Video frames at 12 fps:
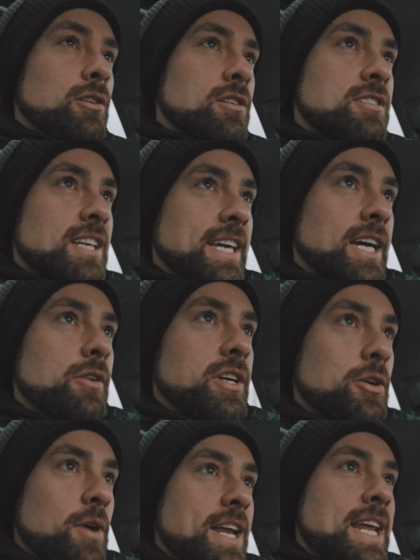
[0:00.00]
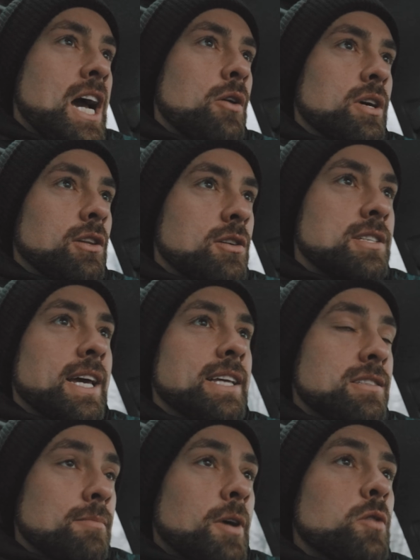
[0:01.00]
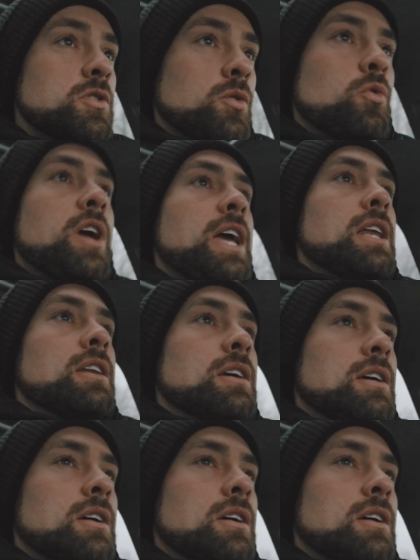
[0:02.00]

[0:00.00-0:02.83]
looks like out here right now, it looks like it's about to rain.